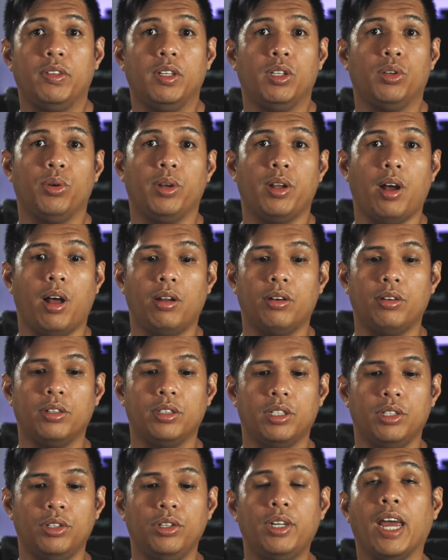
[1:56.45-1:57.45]
excellent
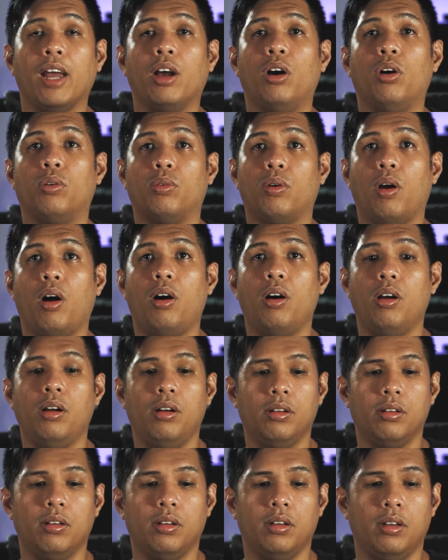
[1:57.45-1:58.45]
shock absorbing,
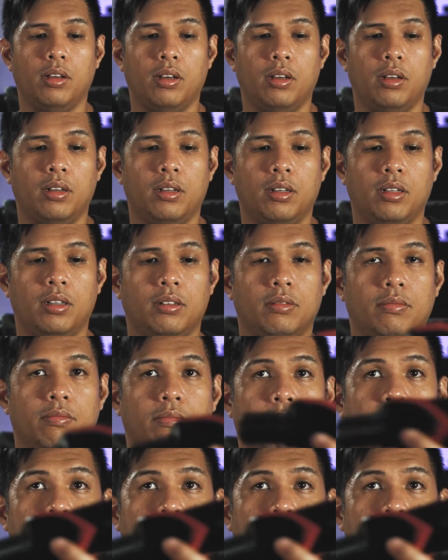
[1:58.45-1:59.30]
10